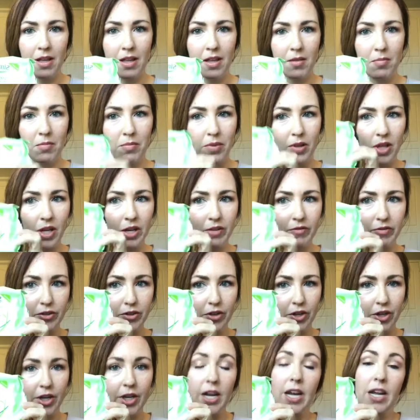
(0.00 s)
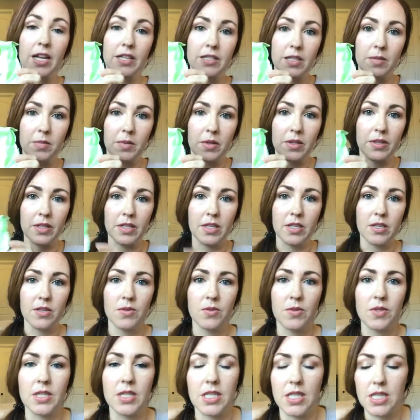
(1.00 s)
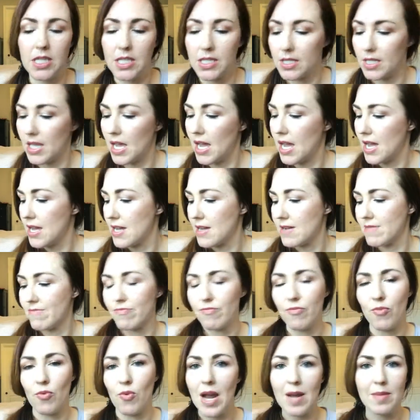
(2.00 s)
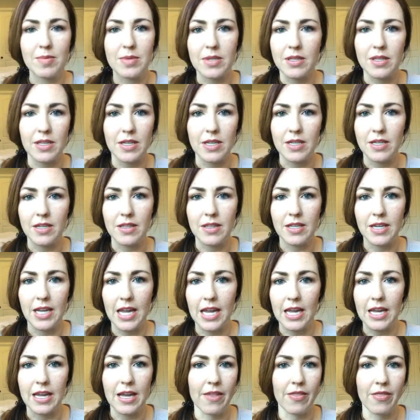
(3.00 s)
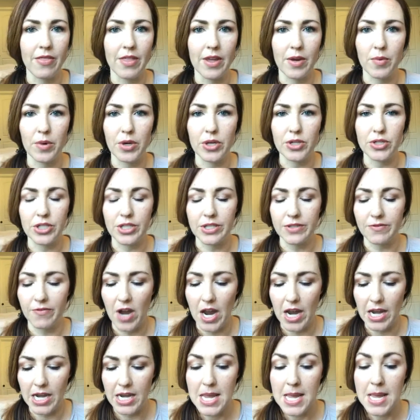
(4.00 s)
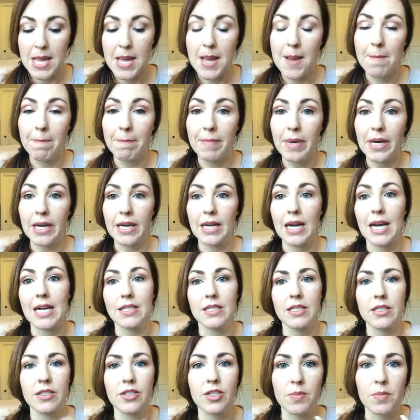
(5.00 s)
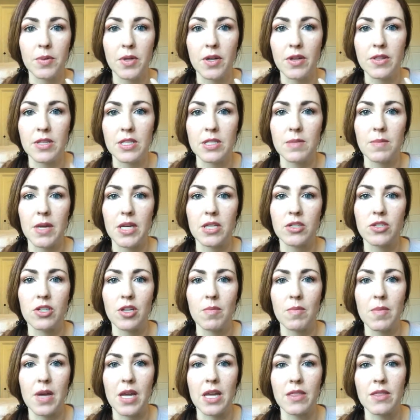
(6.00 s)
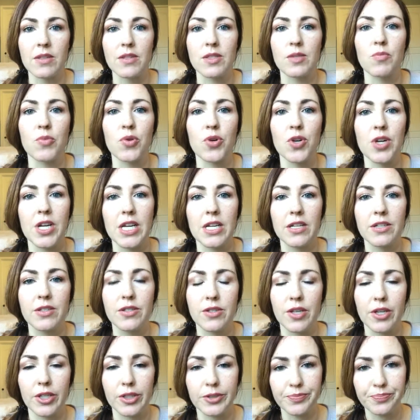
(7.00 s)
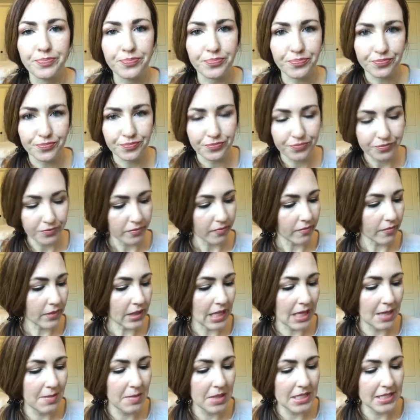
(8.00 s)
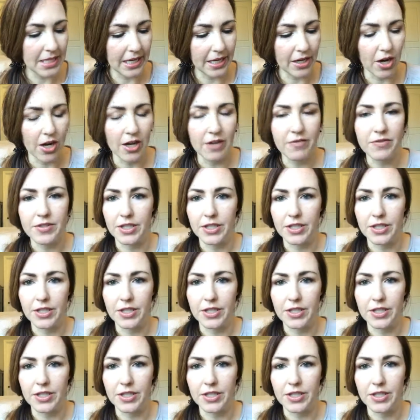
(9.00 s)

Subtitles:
Plug for Target. I typically use these wipes at the end of the day and they work just fine. But I did just put on this beige champagne this morning, so I'm going to take it off.